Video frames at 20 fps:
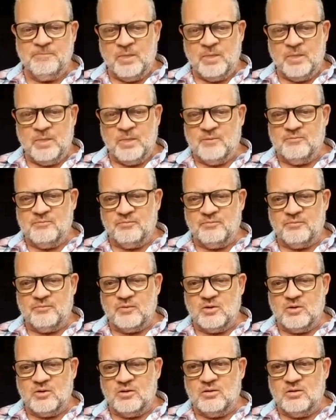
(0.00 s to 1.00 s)
Um,
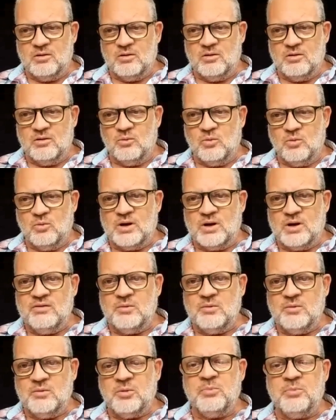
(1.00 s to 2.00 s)
One of
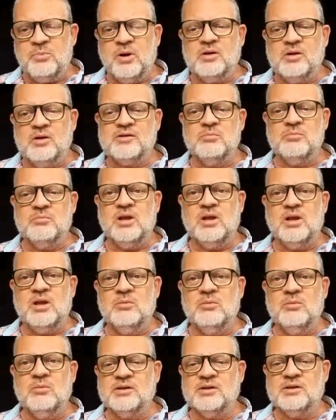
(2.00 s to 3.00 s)
the proposed
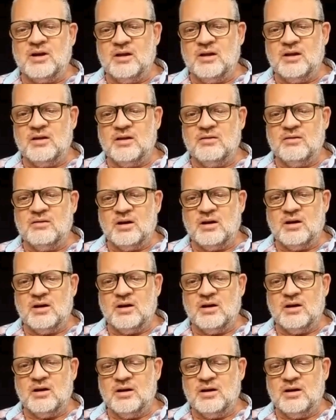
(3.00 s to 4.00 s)
amendments that I
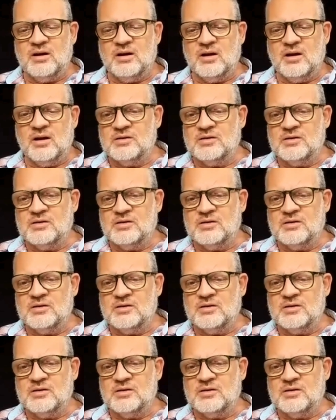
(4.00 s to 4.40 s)
noticed